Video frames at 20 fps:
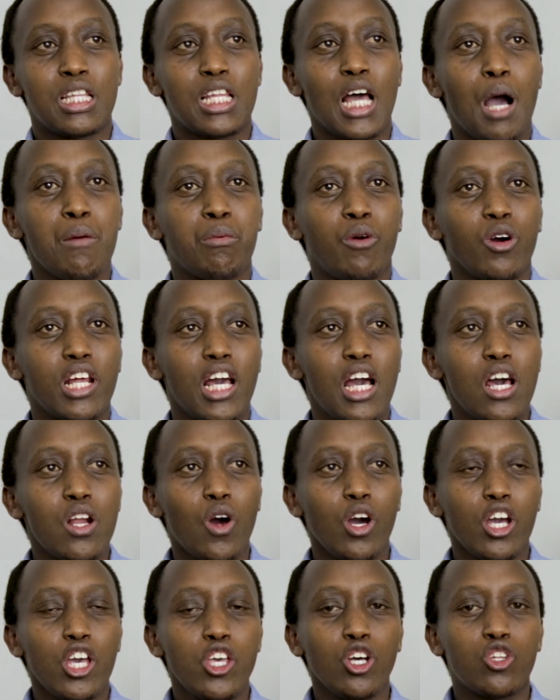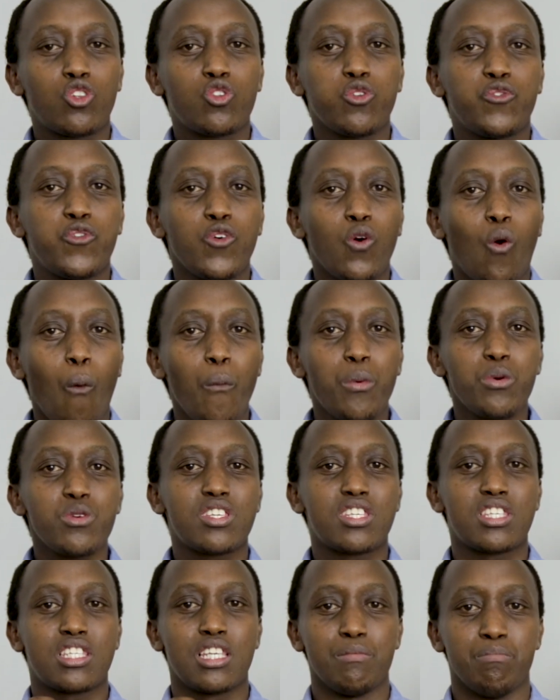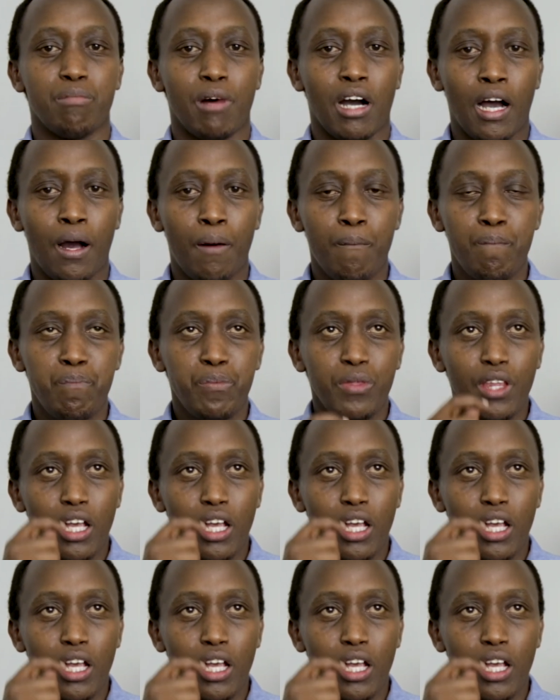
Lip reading: Ntabwo rero iyo tuvuga ubuzima,